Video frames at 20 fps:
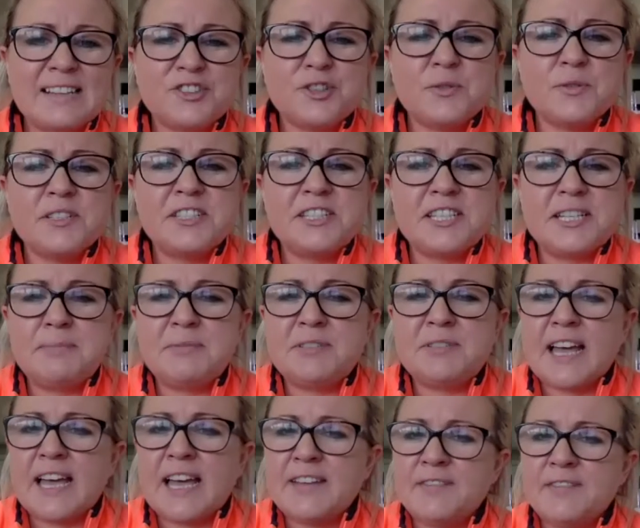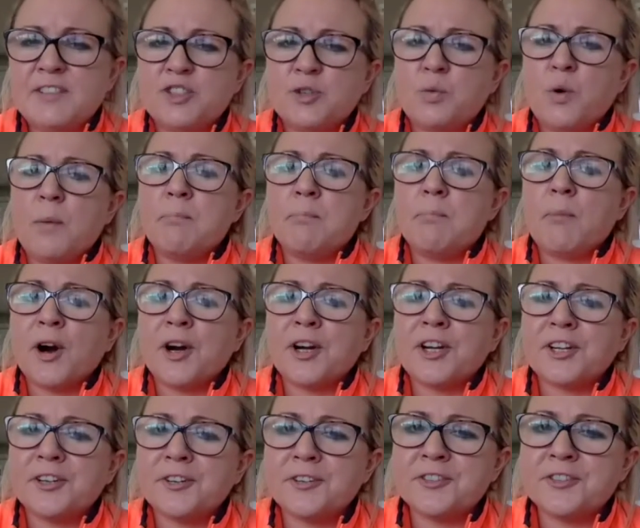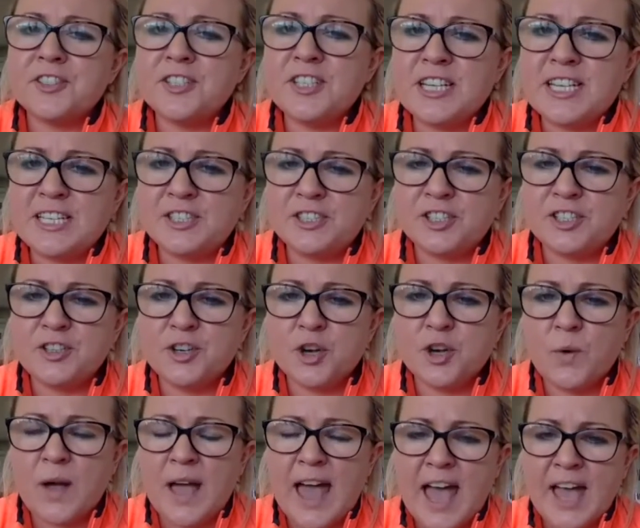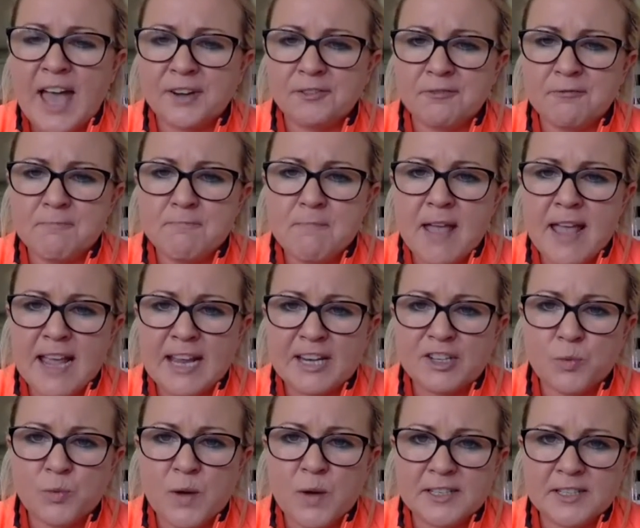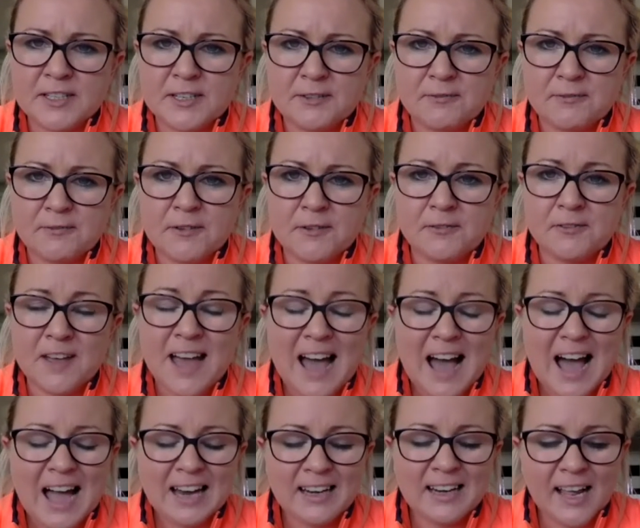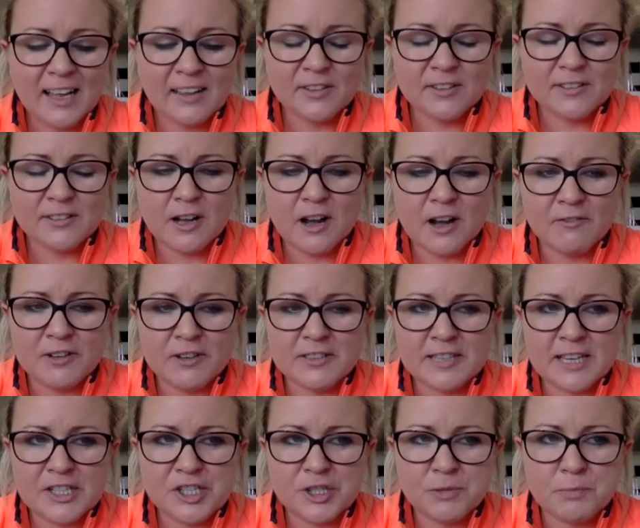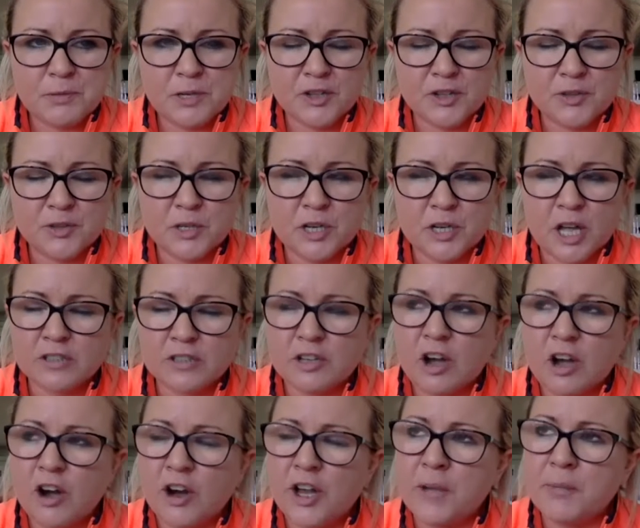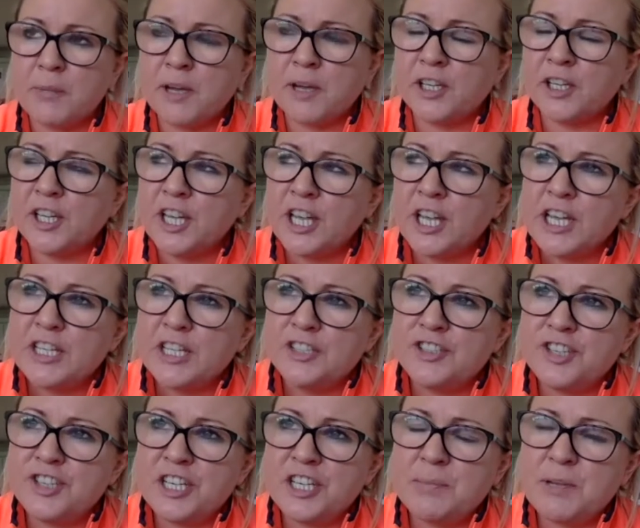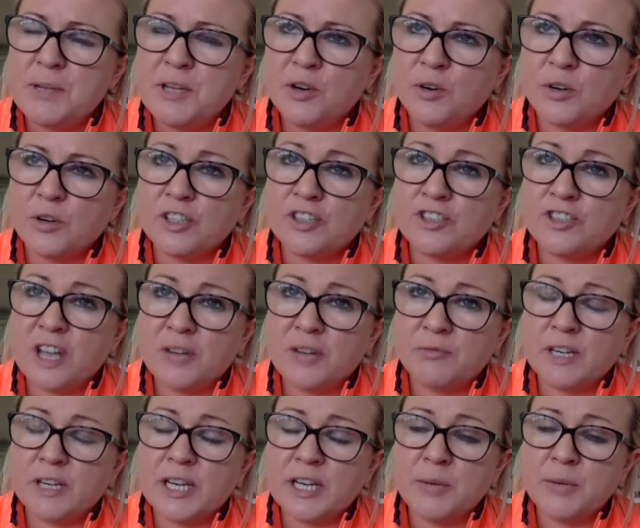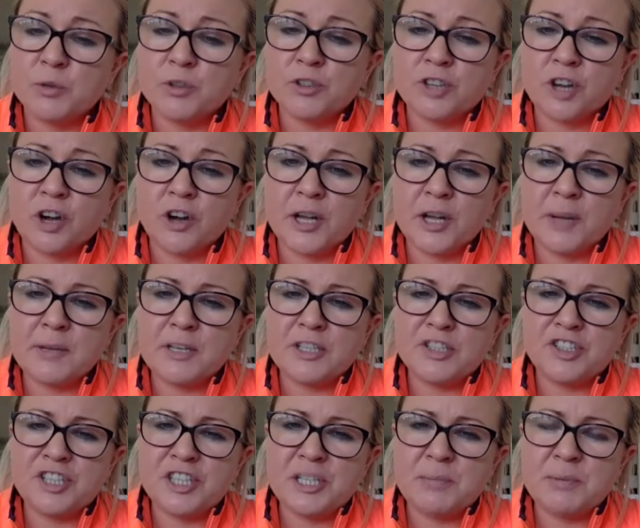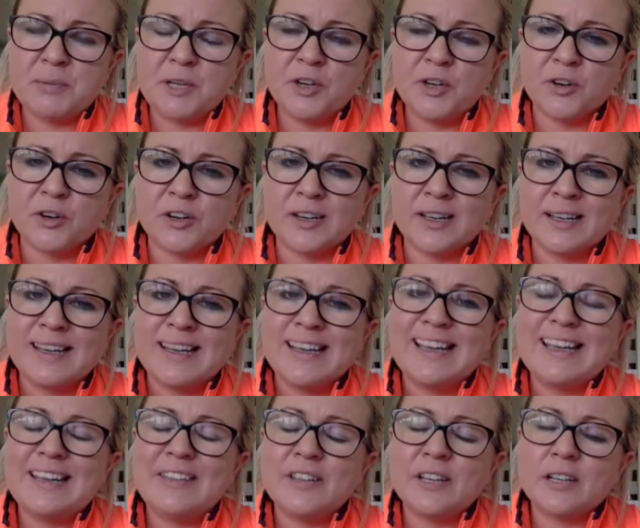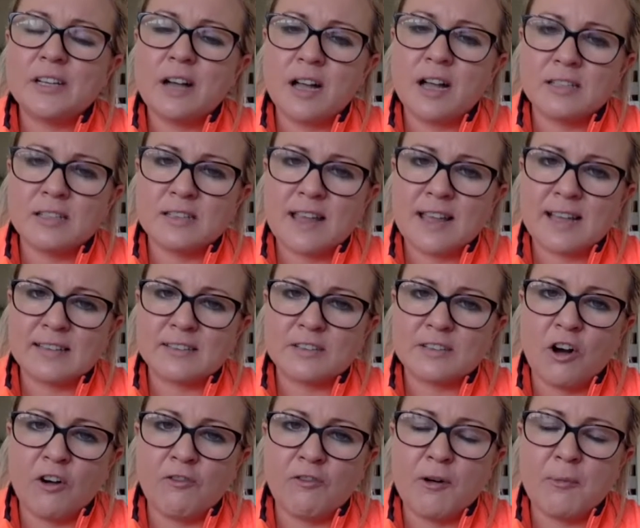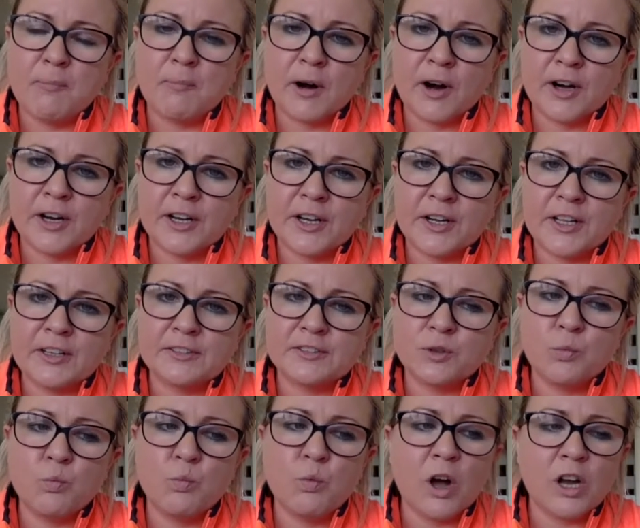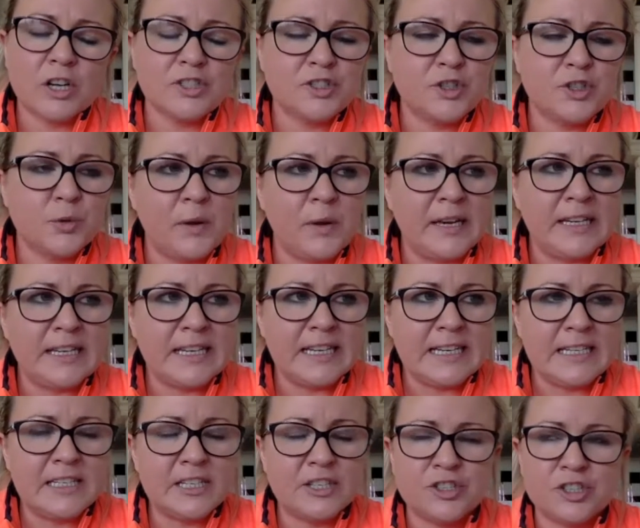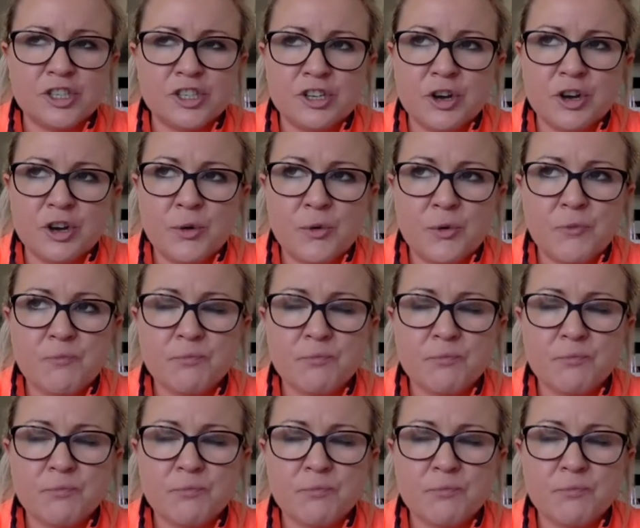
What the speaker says: do a deep dive into what marketers need to know ahead of May 25th. I like this conversation because we're not talking about GDPR generally, we're talking about GDPR in the context of marketing. So what do we need to know?